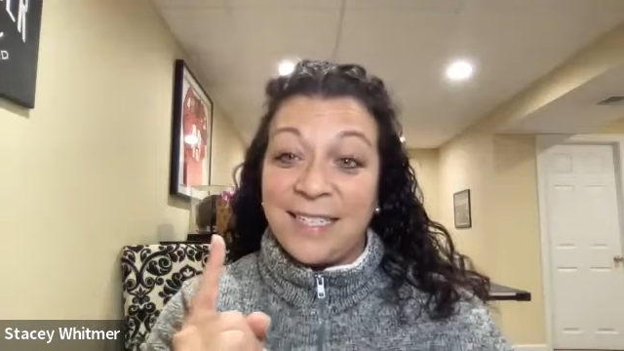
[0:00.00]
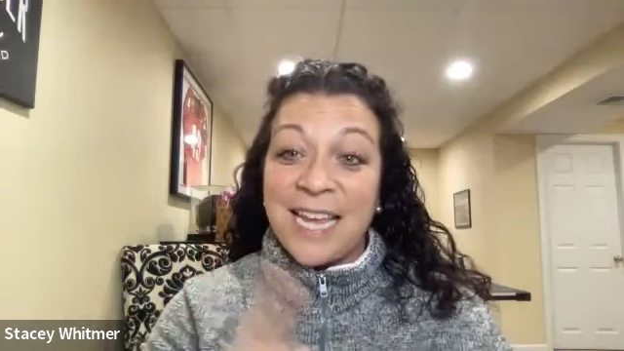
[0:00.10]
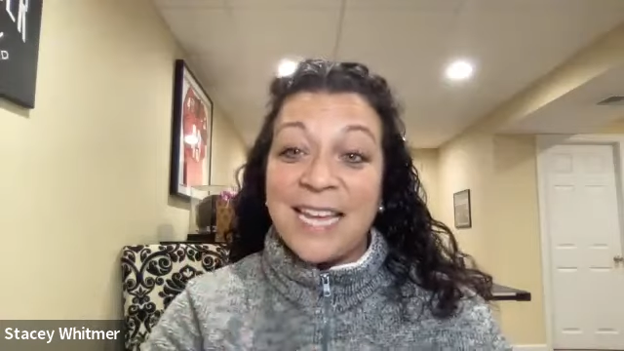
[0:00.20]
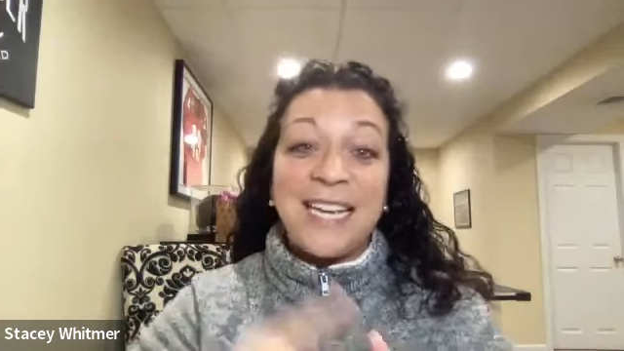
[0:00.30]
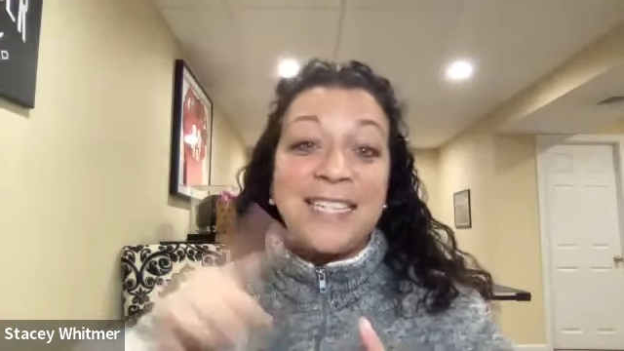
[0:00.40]

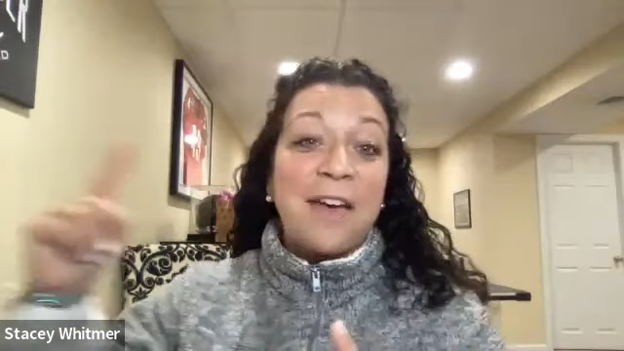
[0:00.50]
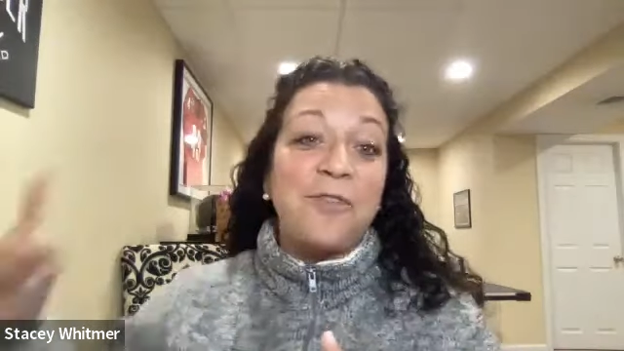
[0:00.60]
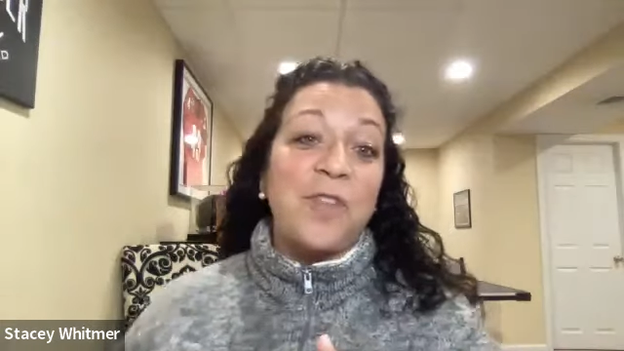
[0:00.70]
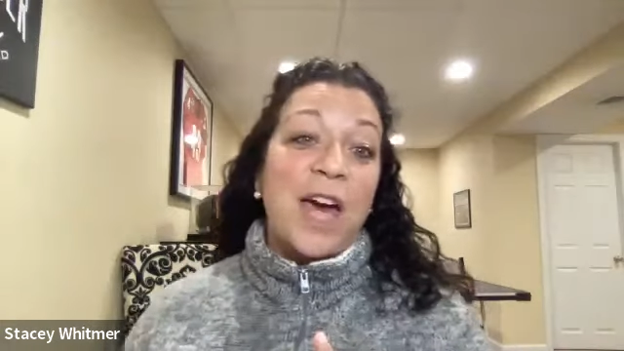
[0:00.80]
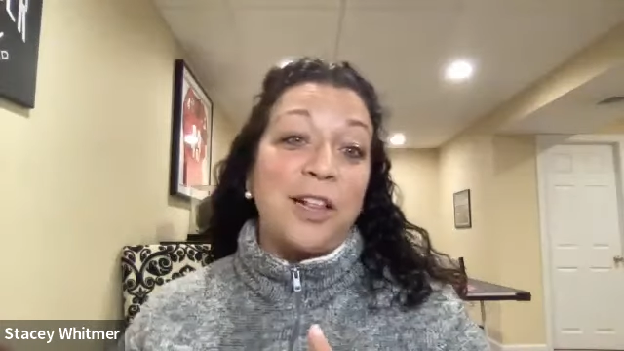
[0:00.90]
10 days
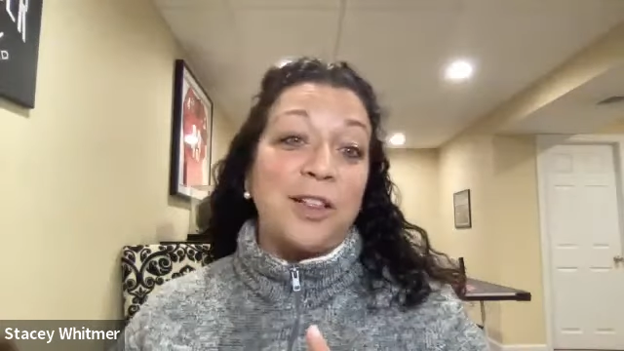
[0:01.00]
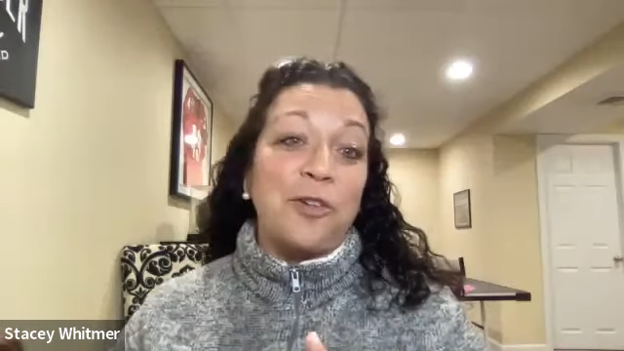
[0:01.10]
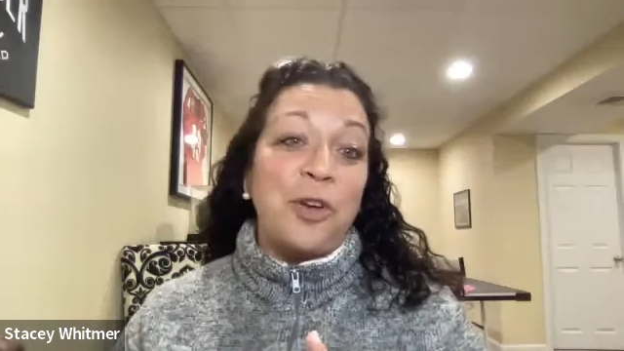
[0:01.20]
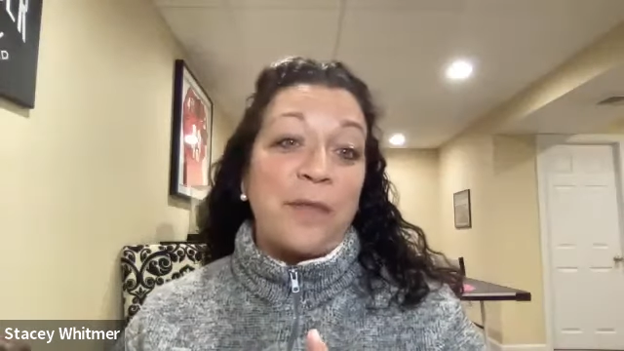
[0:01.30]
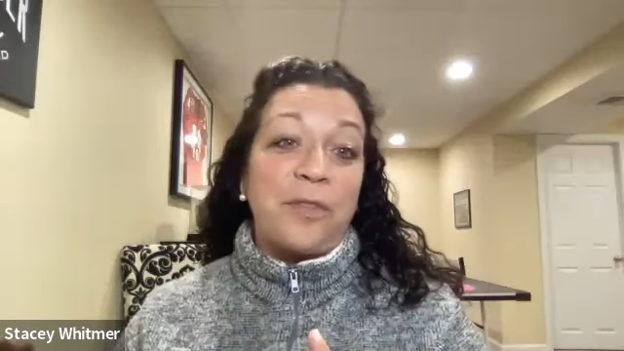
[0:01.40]
after that, I
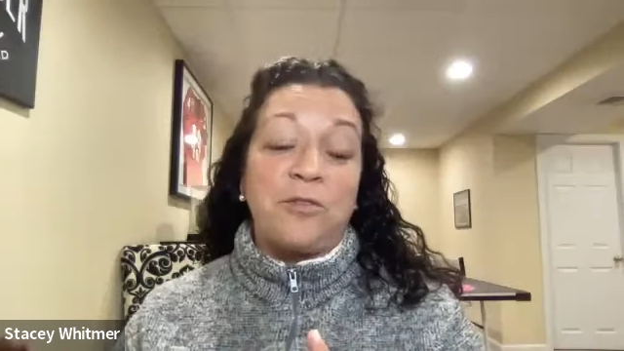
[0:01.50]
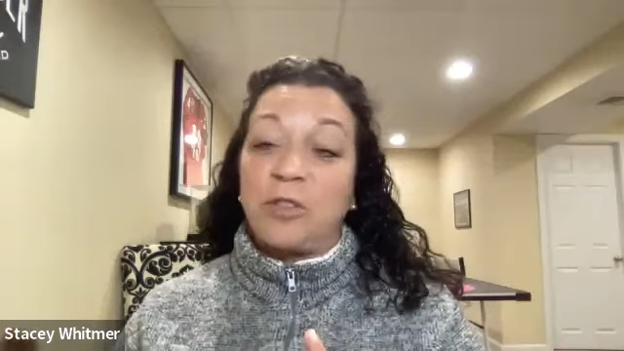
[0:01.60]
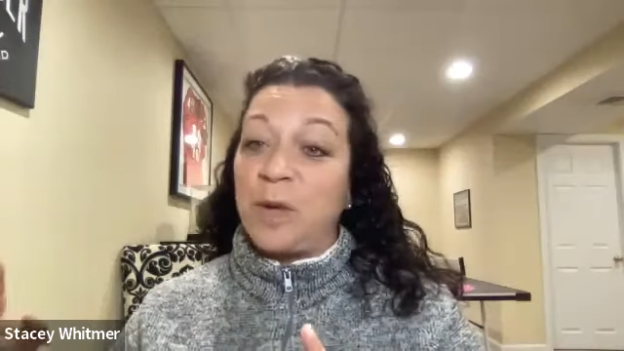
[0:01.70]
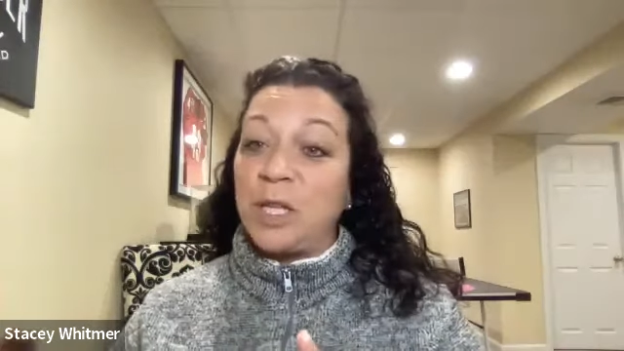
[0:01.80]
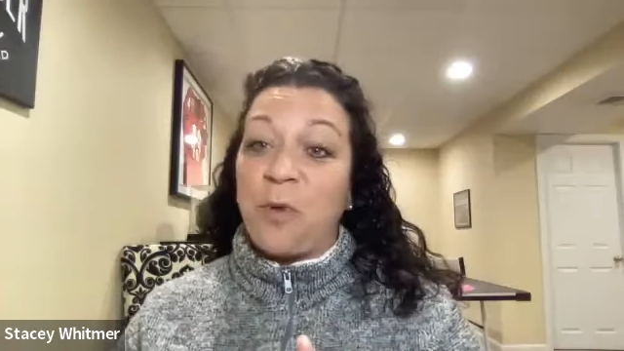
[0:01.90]
learned about the
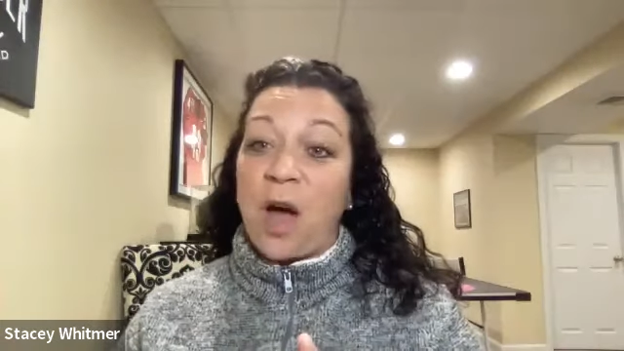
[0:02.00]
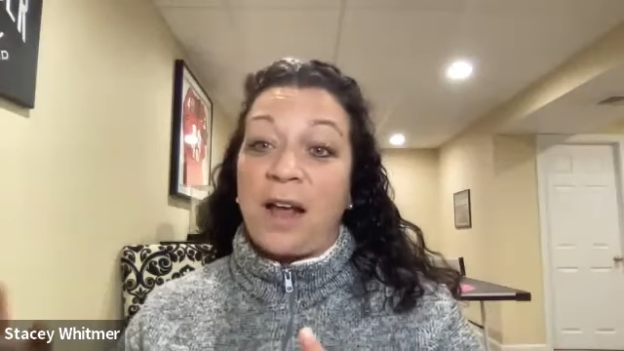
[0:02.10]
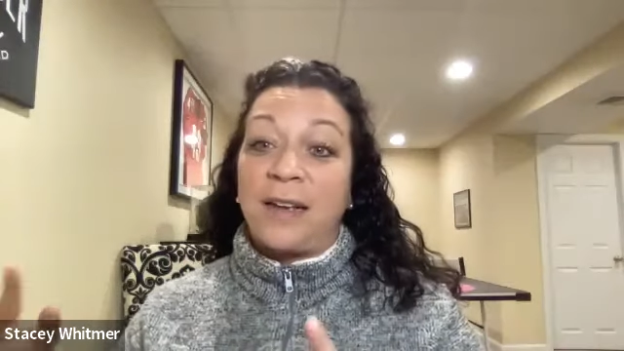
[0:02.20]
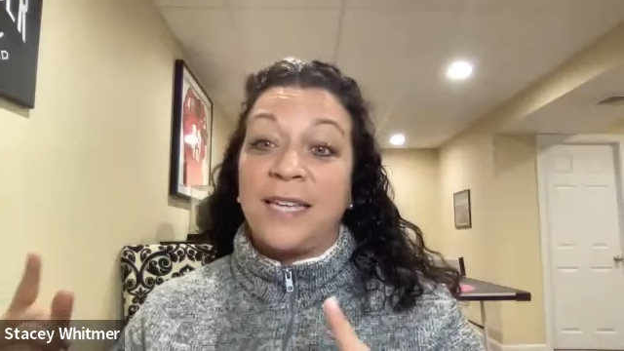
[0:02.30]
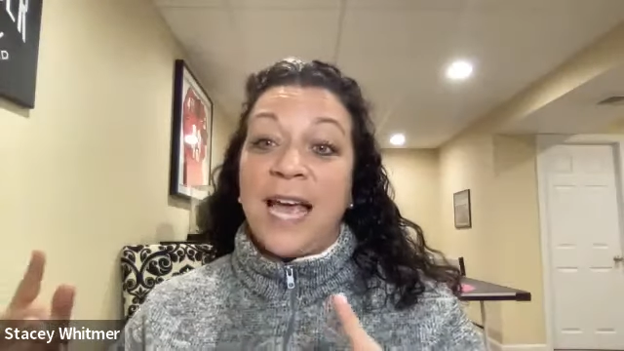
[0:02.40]
Juice Plus
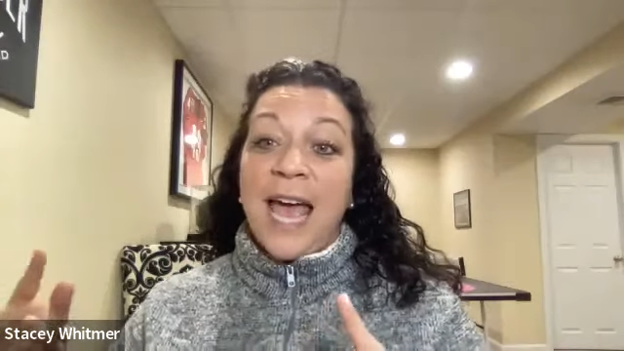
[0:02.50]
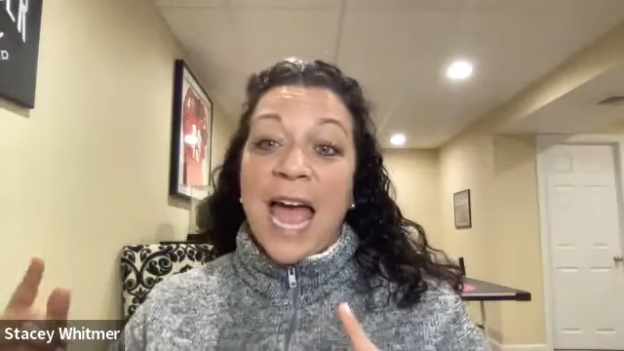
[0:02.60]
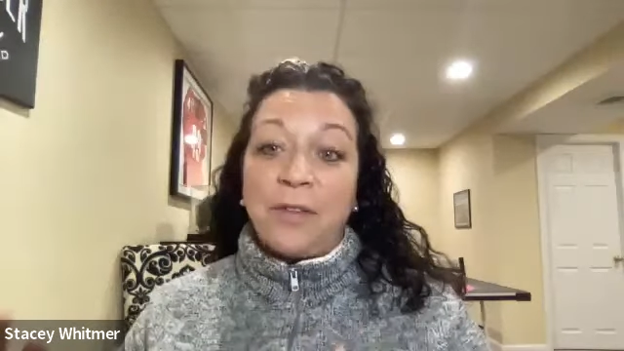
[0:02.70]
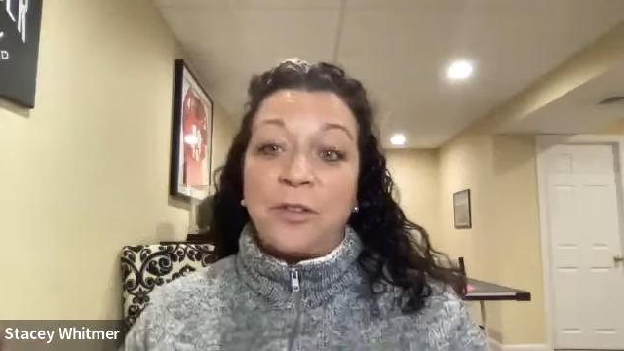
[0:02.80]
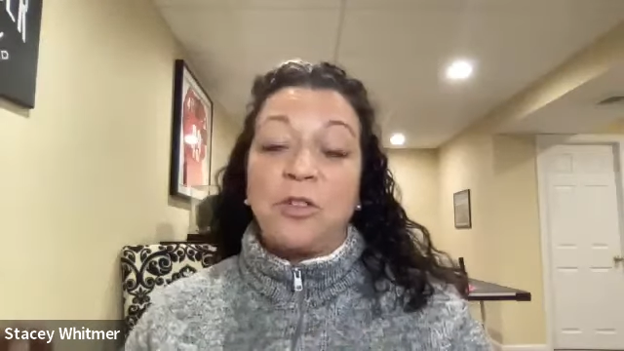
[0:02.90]
products
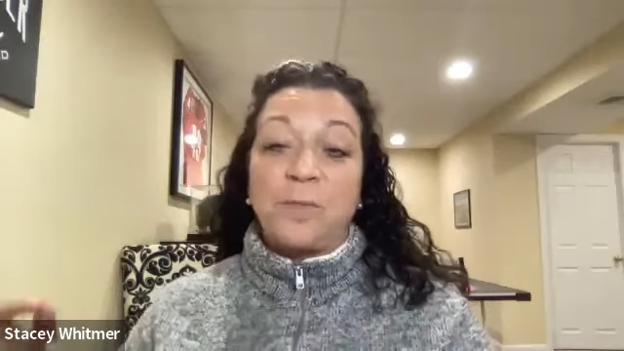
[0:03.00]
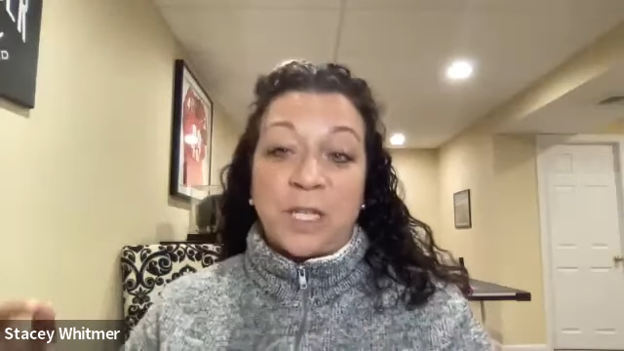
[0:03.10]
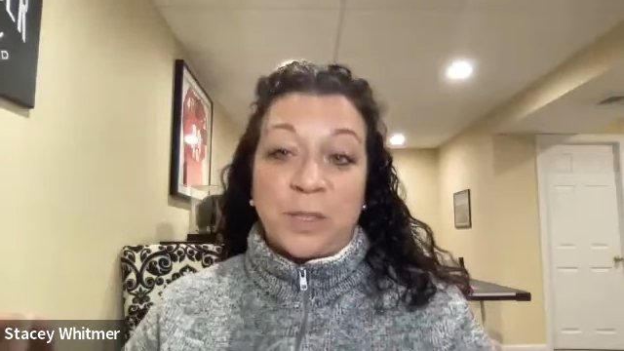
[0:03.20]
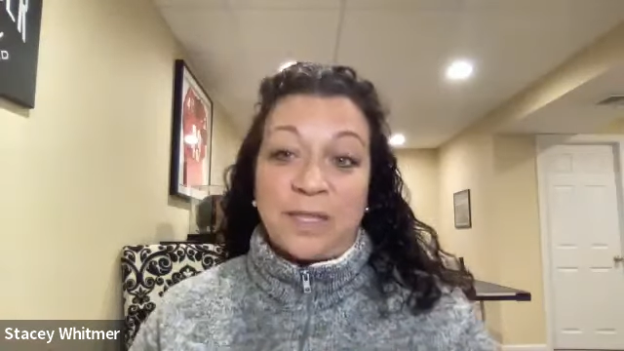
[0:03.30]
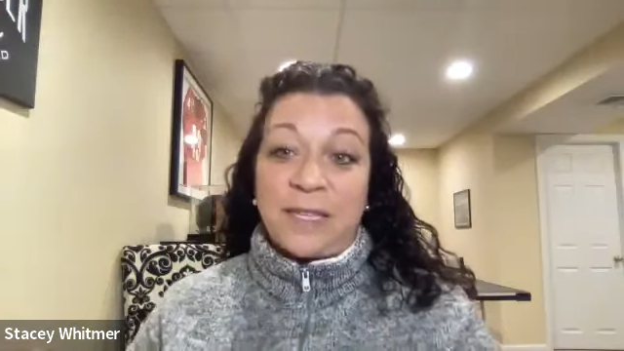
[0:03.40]
and the Juice
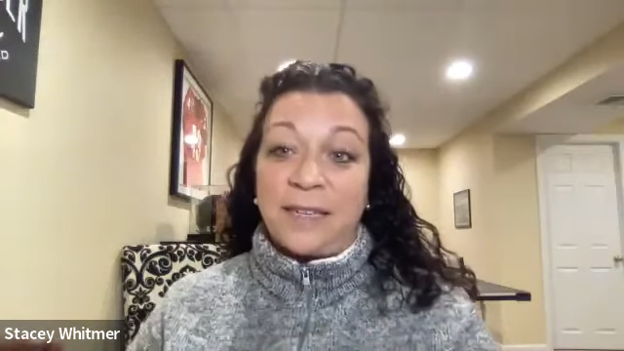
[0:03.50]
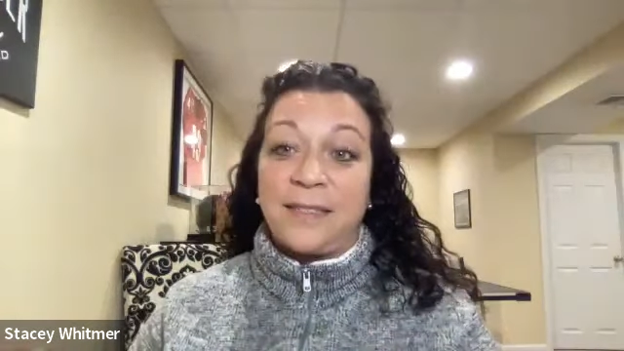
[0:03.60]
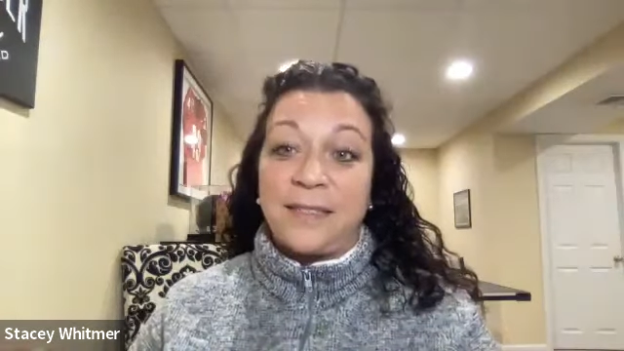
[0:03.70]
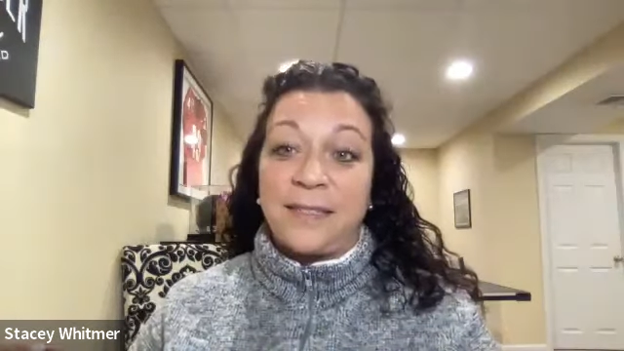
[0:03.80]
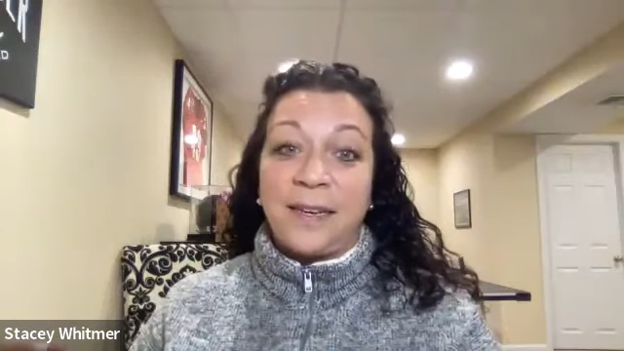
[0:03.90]
Plus
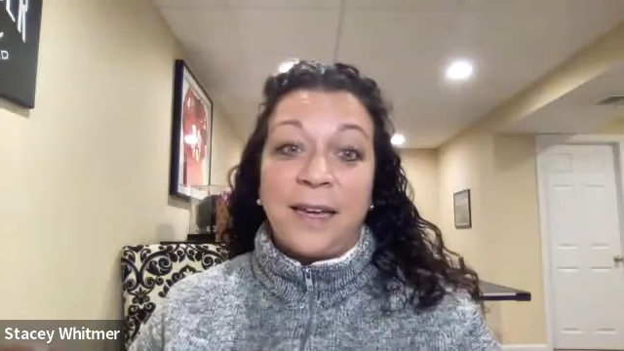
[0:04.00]
business.